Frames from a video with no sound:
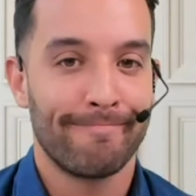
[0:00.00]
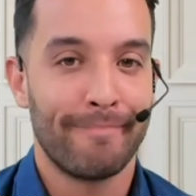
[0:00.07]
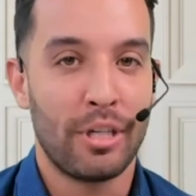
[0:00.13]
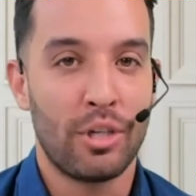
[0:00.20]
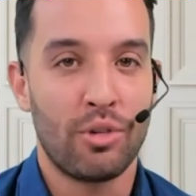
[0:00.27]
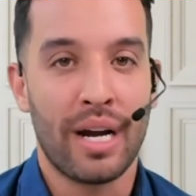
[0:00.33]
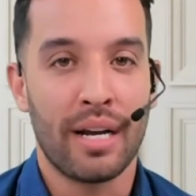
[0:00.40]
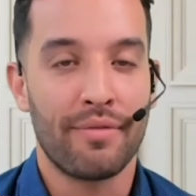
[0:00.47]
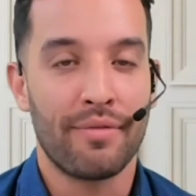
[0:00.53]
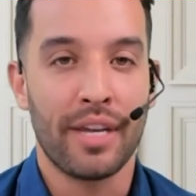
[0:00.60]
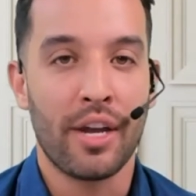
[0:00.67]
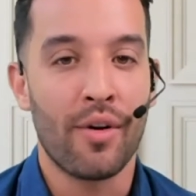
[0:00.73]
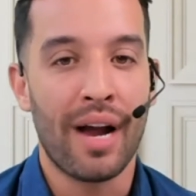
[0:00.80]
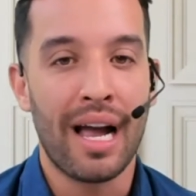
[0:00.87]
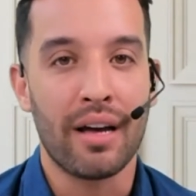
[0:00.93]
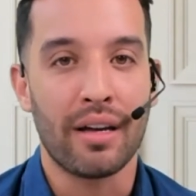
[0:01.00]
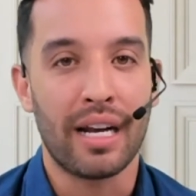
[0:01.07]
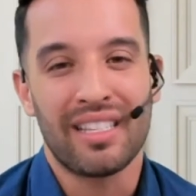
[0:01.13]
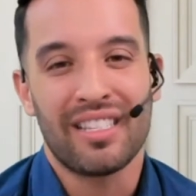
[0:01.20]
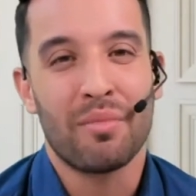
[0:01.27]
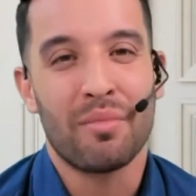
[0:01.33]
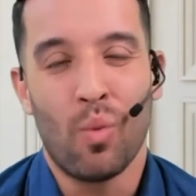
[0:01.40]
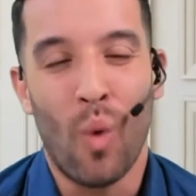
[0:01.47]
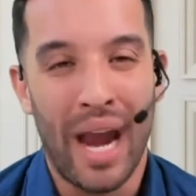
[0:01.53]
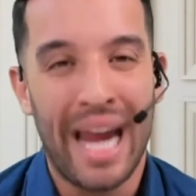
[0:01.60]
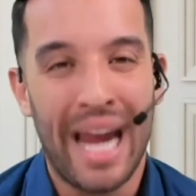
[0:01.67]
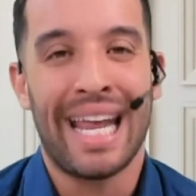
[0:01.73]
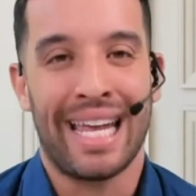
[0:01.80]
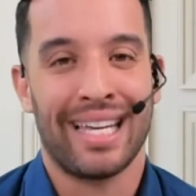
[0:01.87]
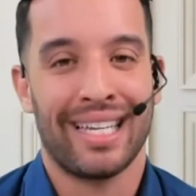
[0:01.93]
be trying to figure out. I'd still be
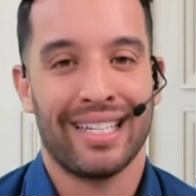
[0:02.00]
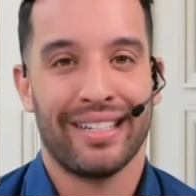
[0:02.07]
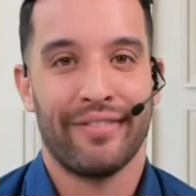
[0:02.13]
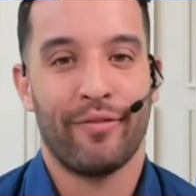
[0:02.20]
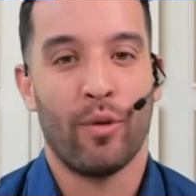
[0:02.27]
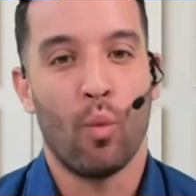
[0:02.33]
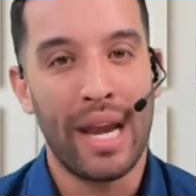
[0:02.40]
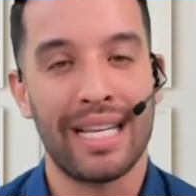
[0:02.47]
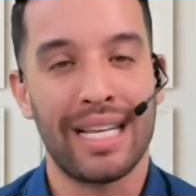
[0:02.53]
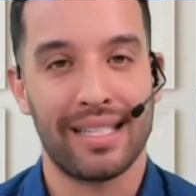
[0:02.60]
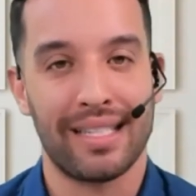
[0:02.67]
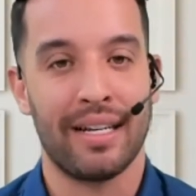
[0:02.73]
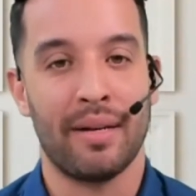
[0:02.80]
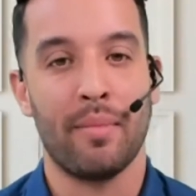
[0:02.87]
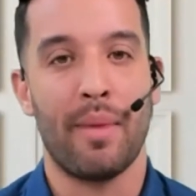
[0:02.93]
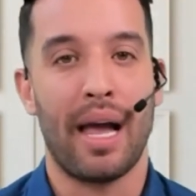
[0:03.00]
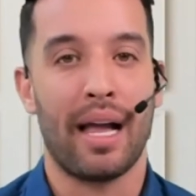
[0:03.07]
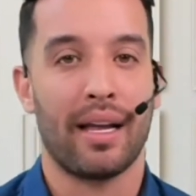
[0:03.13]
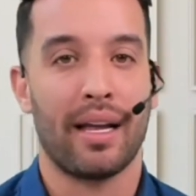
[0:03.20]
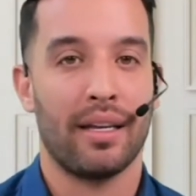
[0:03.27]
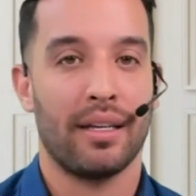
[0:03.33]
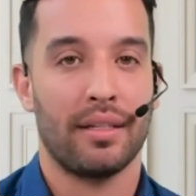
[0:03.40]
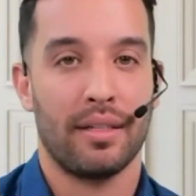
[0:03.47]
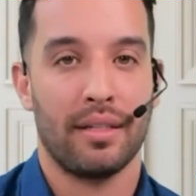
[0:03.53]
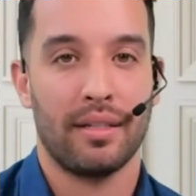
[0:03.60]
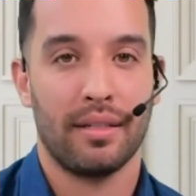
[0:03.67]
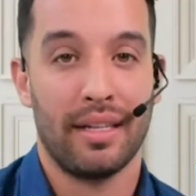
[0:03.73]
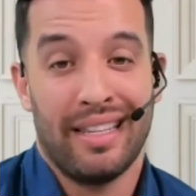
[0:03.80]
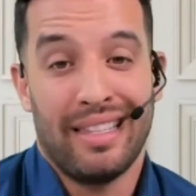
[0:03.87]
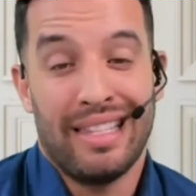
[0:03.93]
waiting for weddings to come back.
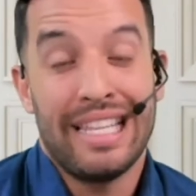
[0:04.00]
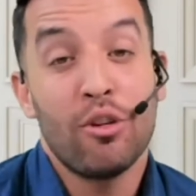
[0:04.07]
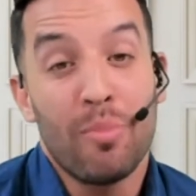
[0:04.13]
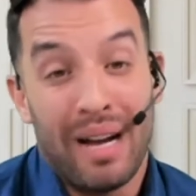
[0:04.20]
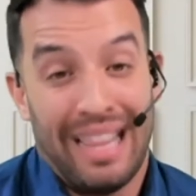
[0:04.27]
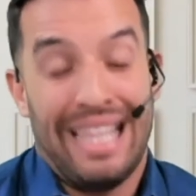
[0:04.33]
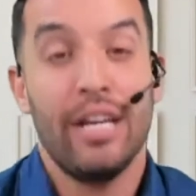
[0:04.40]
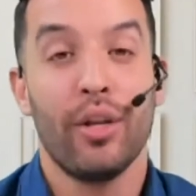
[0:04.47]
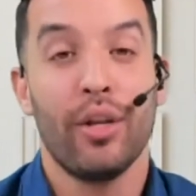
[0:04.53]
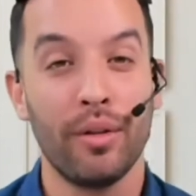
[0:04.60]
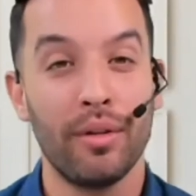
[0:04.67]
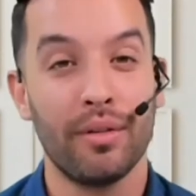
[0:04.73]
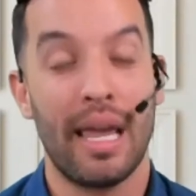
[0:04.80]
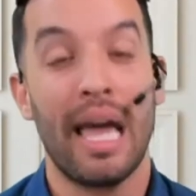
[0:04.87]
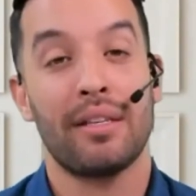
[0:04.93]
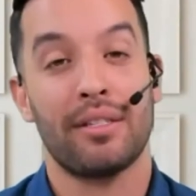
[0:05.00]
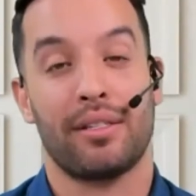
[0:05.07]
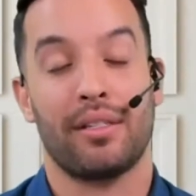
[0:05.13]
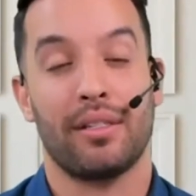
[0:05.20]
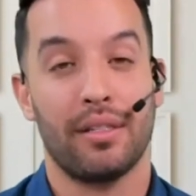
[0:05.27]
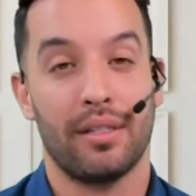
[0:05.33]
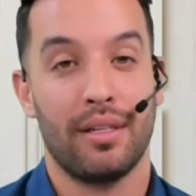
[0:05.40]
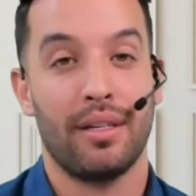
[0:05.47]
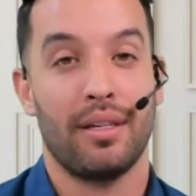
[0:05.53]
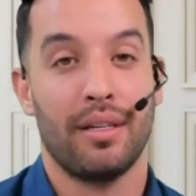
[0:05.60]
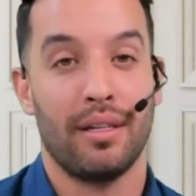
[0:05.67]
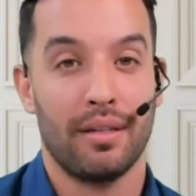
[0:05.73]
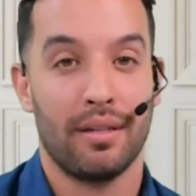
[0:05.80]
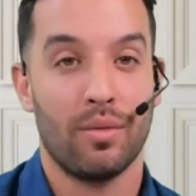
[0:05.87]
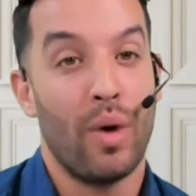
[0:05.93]
And little by little, yes,
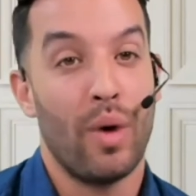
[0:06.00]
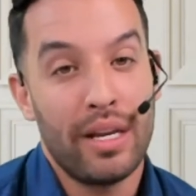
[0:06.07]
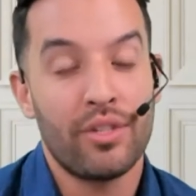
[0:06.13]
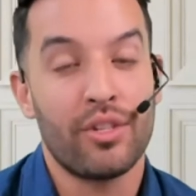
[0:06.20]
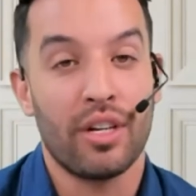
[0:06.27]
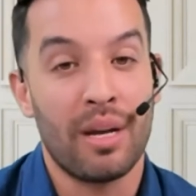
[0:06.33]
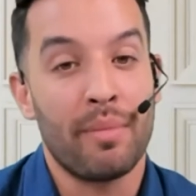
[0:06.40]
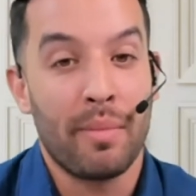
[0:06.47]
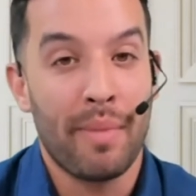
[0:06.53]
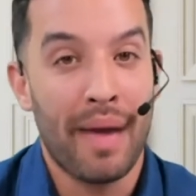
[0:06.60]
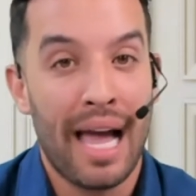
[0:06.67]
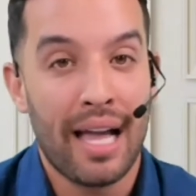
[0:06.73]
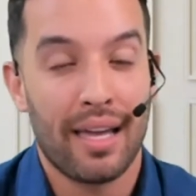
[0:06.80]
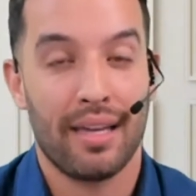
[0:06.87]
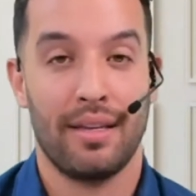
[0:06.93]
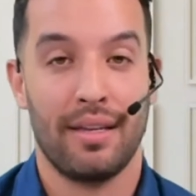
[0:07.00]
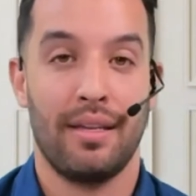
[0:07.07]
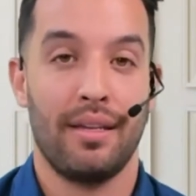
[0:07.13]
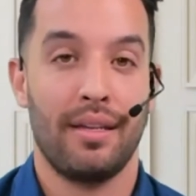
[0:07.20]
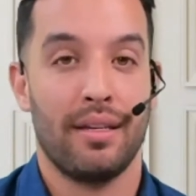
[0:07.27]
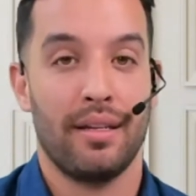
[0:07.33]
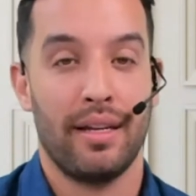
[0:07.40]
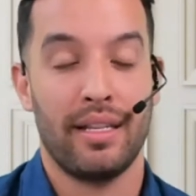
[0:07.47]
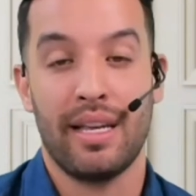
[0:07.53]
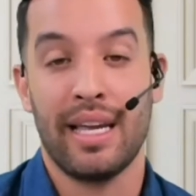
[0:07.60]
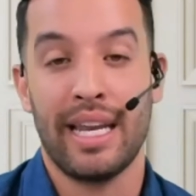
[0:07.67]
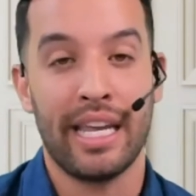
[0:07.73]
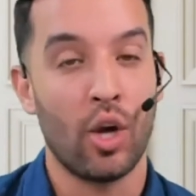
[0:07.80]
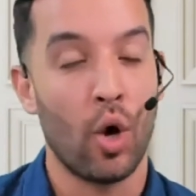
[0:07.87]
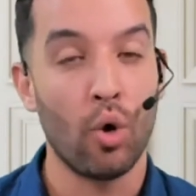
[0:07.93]
weddings are coming back. It's
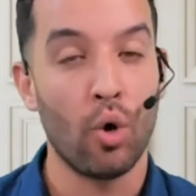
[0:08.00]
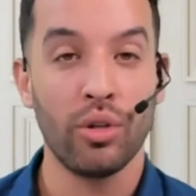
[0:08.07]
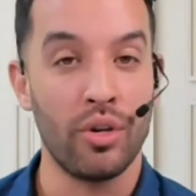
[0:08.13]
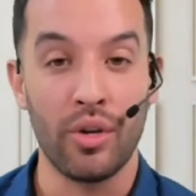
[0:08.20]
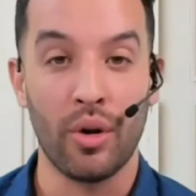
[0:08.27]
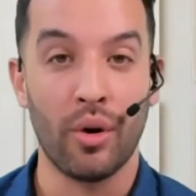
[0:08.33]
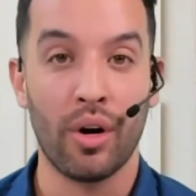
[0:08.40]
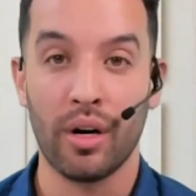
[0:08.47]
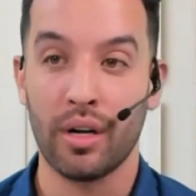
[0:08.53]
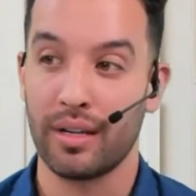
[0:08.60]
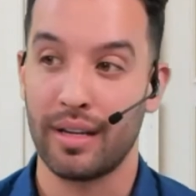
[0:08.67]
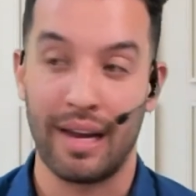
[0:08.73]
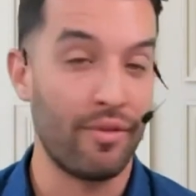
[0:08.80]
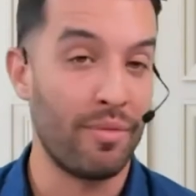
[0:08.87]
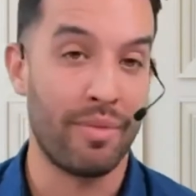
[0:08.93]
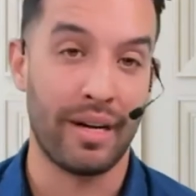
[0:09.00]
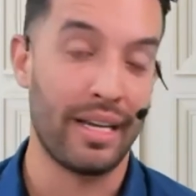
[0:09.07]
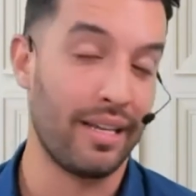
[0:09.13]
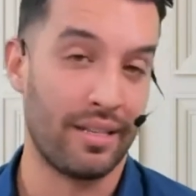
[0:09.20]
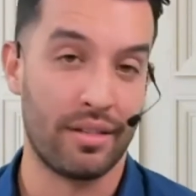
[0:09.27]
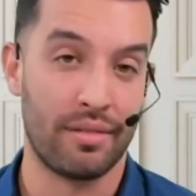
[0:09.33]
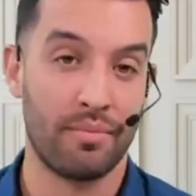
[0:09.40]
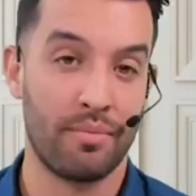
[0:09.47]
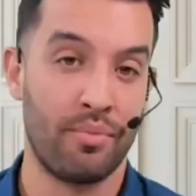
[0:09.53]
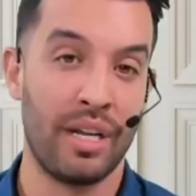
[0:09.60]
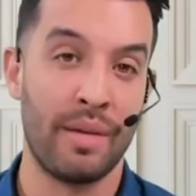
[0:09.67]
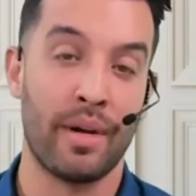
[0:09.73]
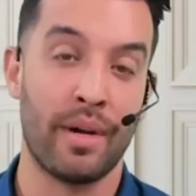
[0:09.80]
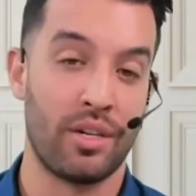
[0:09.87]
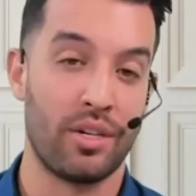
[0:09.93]
getting cold in New York. Everybody's
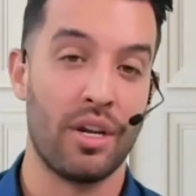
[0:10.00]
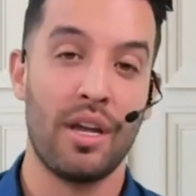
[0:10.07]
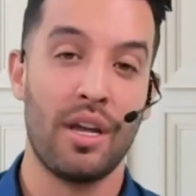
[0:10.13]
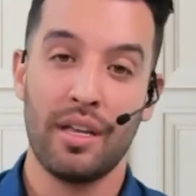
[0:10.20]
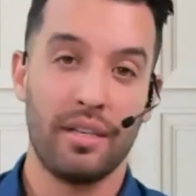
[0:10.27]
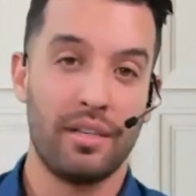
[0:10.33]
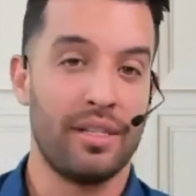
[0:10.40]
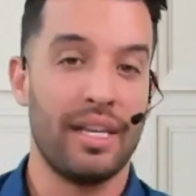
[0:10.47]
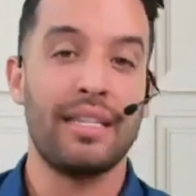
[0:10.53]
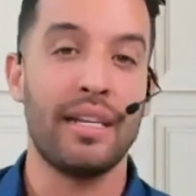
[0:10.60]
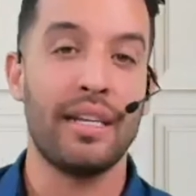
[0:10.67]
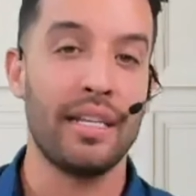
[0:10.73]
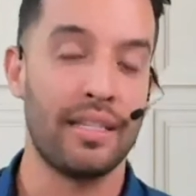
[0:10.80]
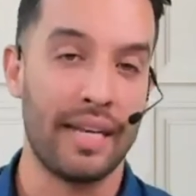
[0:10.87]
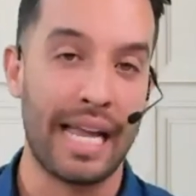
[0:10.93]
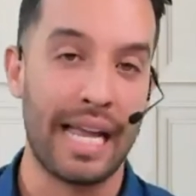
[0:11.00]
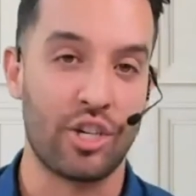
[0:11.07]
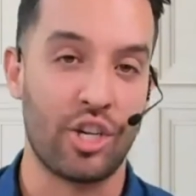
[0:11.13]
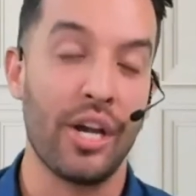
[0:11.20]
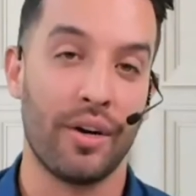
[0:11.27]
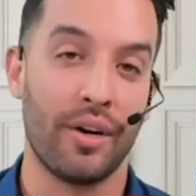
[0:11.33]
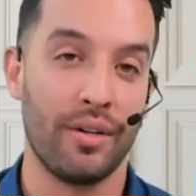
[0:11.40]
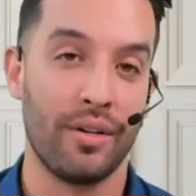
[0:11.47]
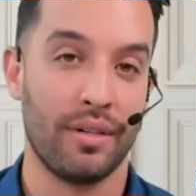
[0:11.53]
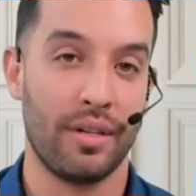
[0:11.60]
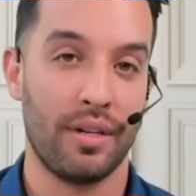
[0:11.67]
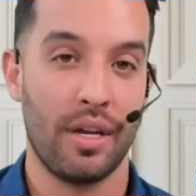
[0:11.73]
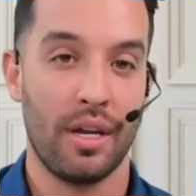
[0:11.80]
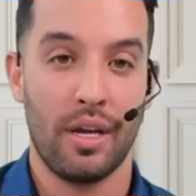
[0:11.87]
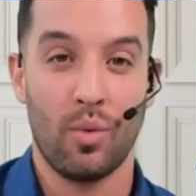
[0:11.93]
pretty much sent it into next year.
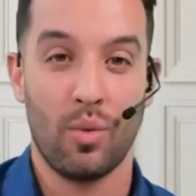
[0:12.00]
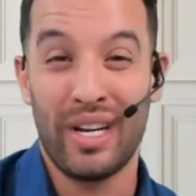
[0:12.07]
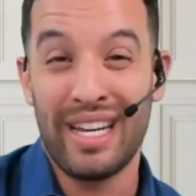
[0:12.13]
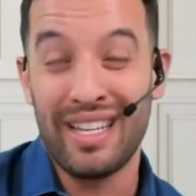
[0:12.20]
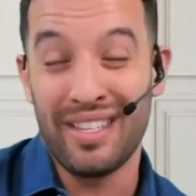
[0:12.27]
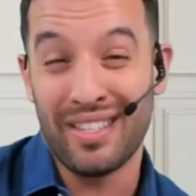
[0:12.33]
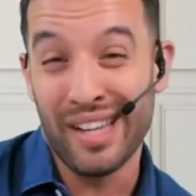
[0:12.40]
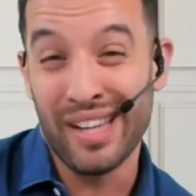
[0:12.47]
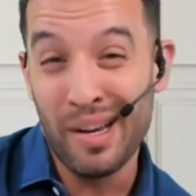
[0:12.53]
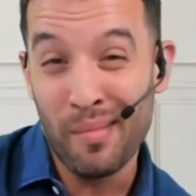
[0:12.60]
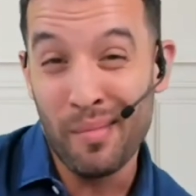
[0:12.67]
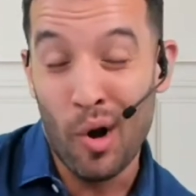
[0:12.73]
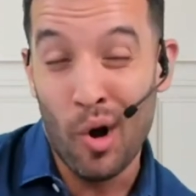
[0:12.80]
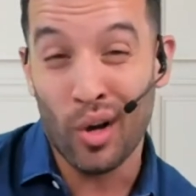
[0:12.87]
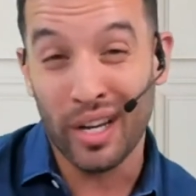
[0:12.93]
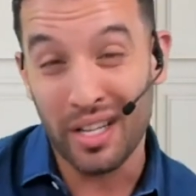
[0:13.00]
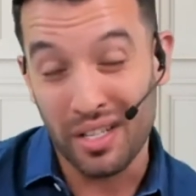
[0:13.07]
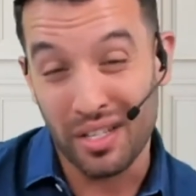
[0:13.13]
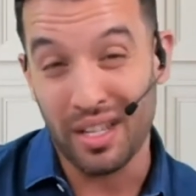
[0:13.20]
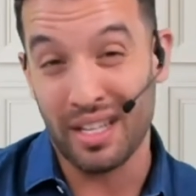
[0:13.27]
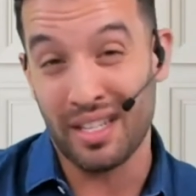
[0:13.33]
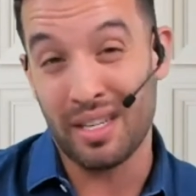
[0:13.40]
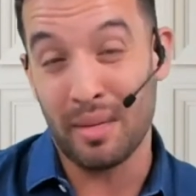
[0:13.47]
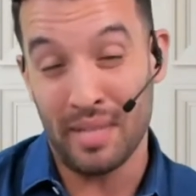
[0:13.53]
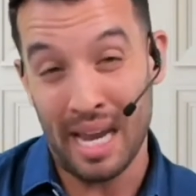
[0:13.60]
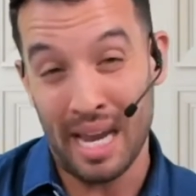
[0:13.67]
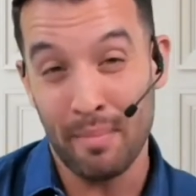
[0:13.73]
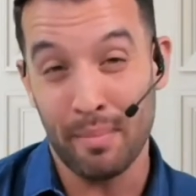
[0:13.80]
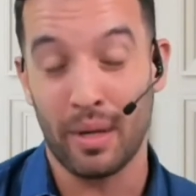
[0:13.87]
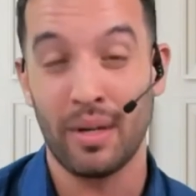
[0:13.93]
We did some August and
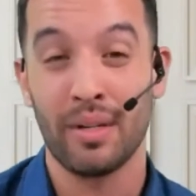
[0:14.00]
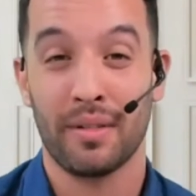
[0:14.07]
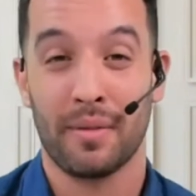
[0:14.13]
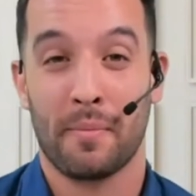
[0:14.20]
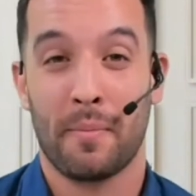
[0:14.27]
September.